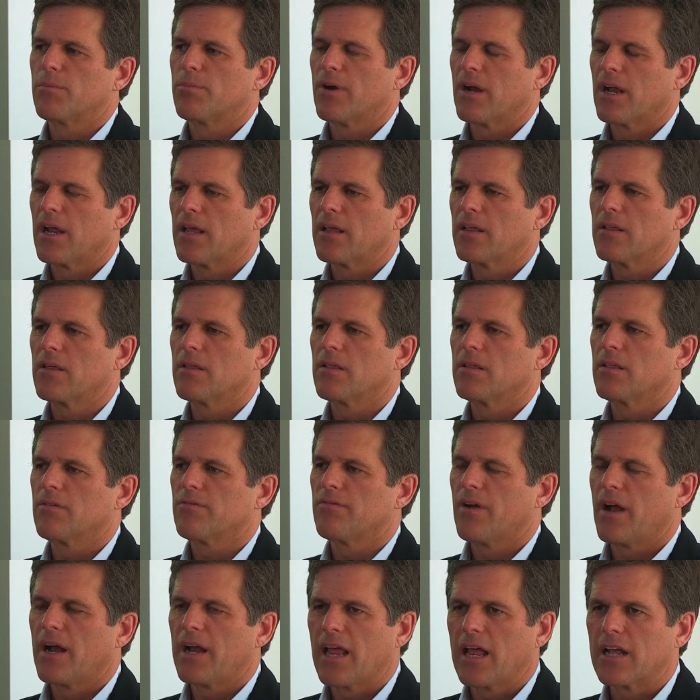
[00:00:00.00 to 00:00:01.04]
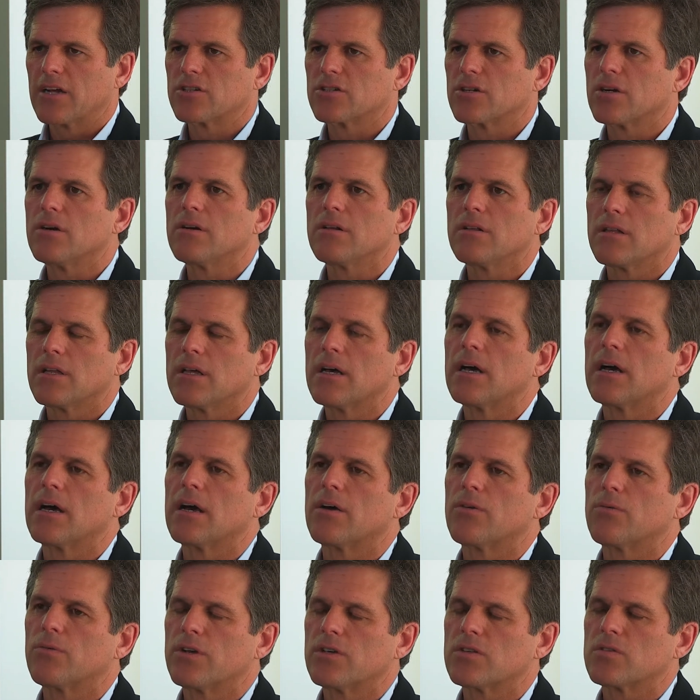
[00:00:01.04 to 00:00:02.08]
to bring the financial
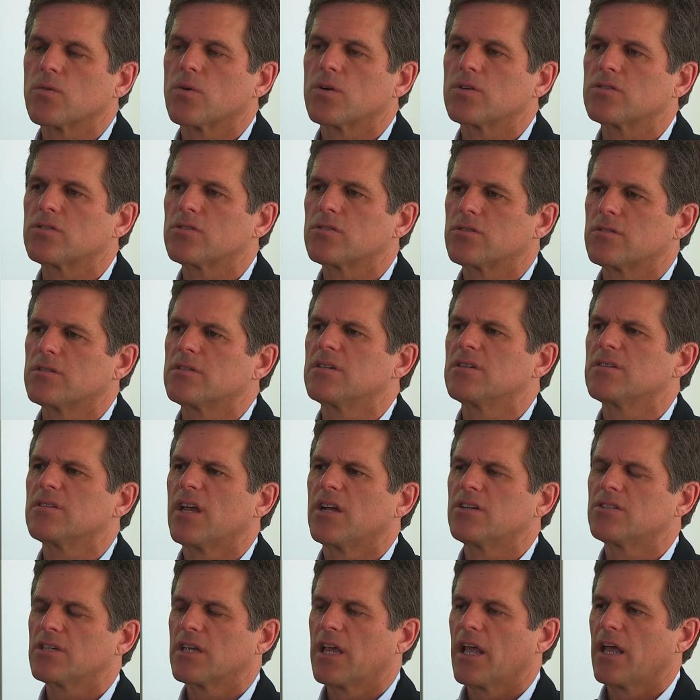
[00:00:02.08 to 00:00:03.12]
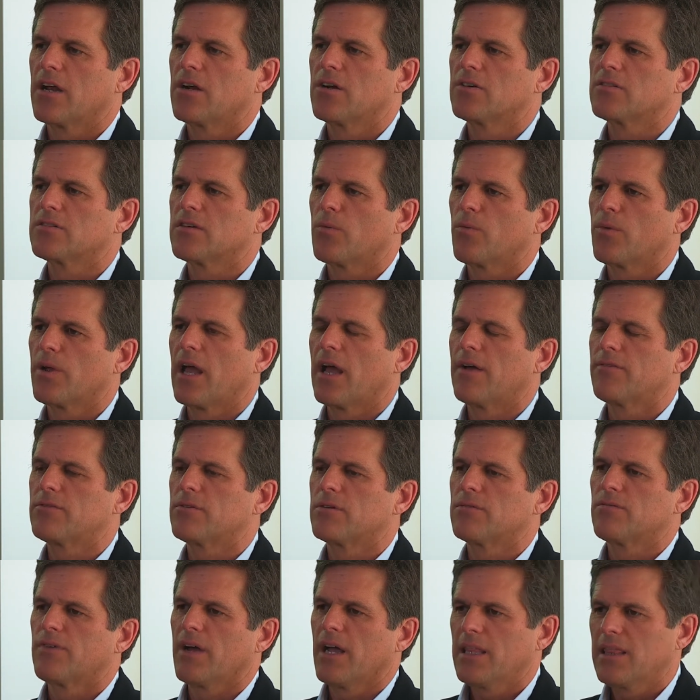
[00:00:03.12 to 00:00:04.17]
resources to these educators, and we have to
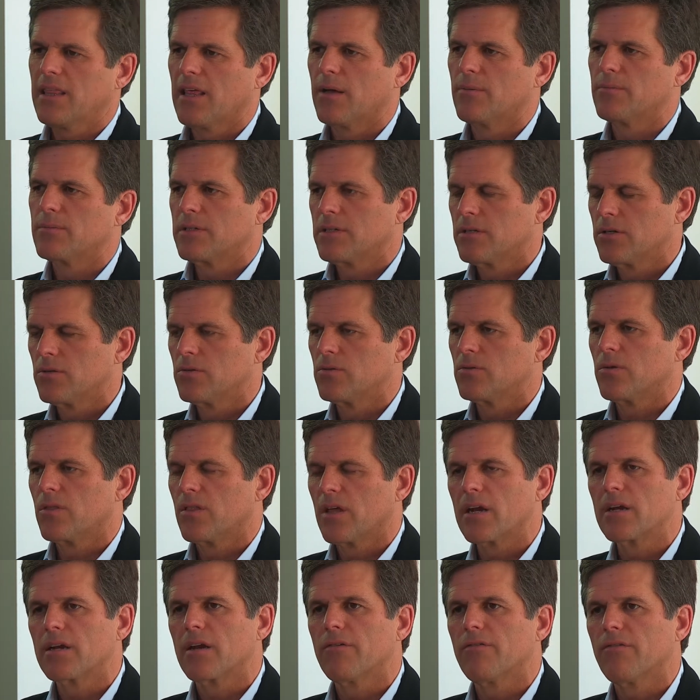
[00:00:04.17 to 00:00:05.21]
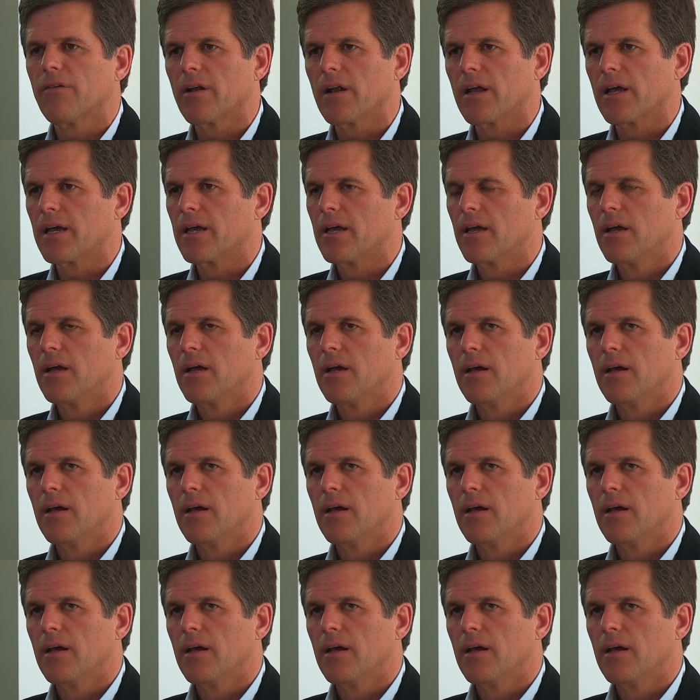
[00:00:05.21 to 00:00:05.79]
invite them to think differently.